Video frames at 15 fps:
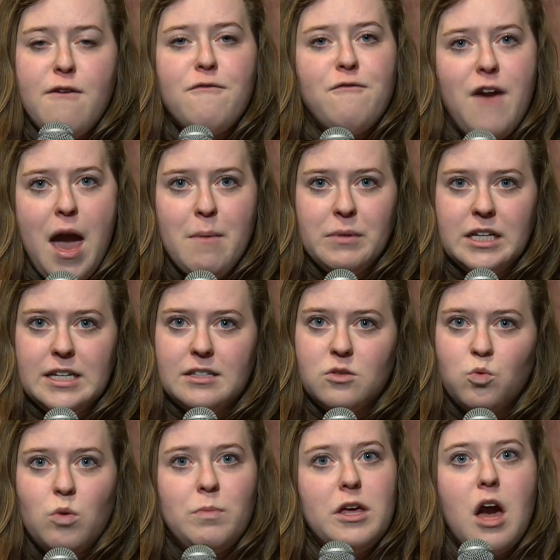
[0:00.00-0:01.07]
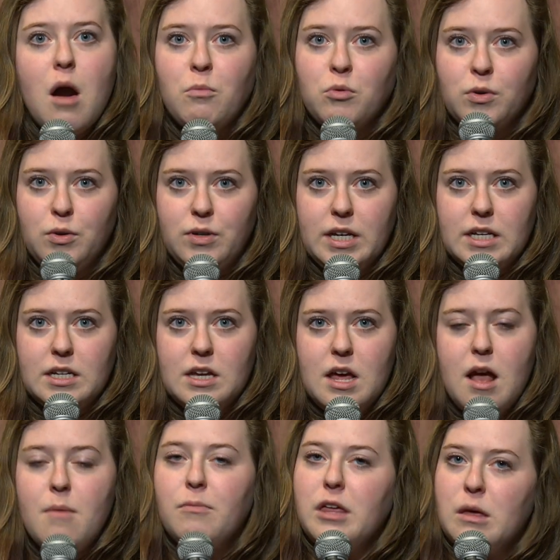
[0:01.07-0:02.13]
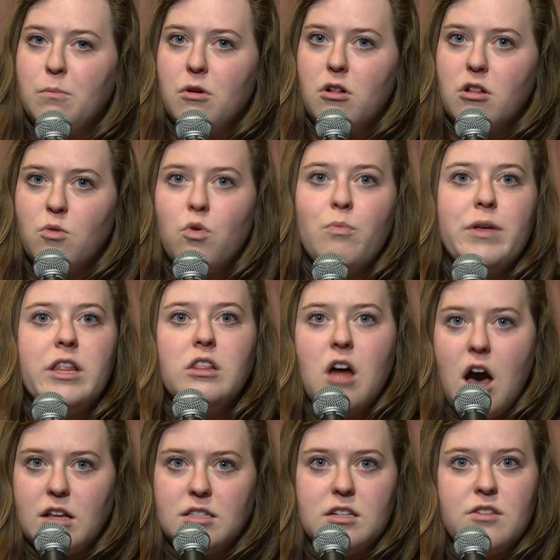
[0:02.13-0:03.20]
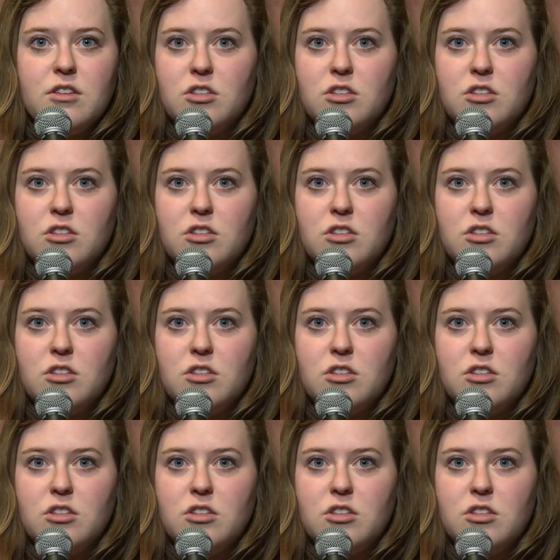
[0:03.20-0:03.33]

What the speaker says: Families will be uprooted. People will be lost in the